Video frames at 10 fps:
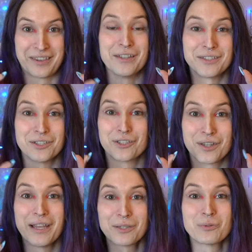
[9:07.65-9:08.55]

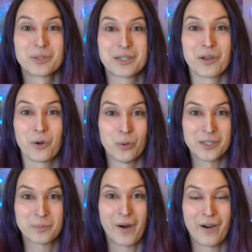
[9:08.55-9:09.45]
This was the
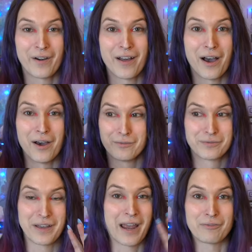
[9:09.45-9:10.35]
coolest part
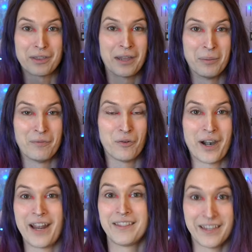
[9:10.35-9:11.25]
of everything
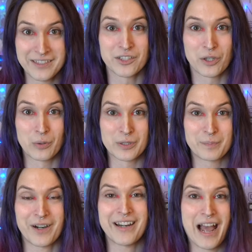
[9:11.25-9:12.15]
beforehand. This is the coolest
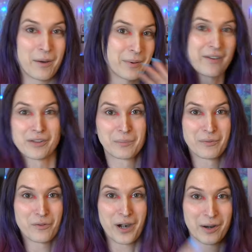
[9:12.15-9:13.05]
part now, but everything
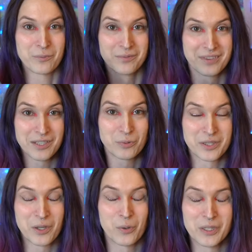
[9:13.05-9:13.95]
beforehand, this
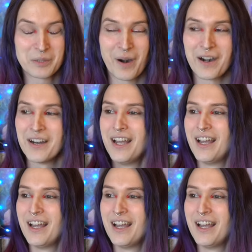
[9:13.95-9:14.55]
was the coolest part.